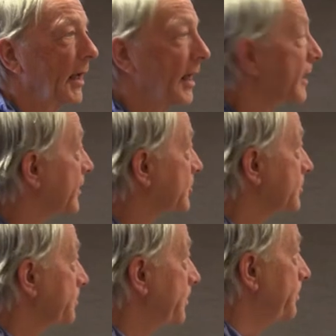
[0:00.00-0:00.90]
and it's
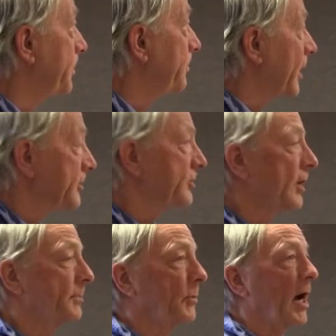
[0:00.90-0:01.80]
butts
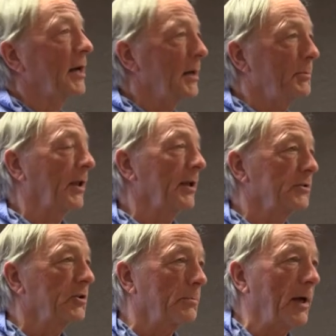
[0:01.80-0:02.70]
up right up
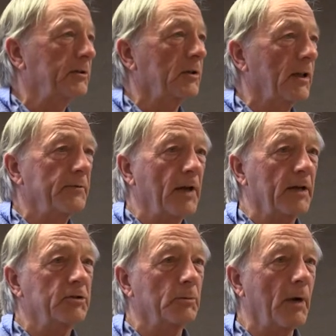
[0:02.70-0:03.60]
against the Petroglyph
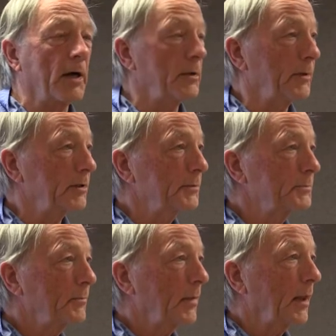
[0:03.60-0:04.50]
National Monument.
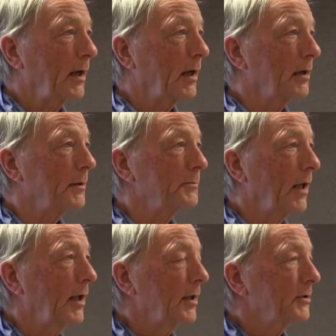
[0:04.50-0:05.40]
Uh,
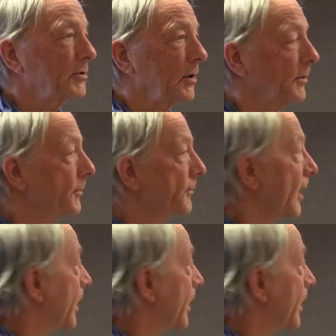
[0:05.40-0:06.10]
so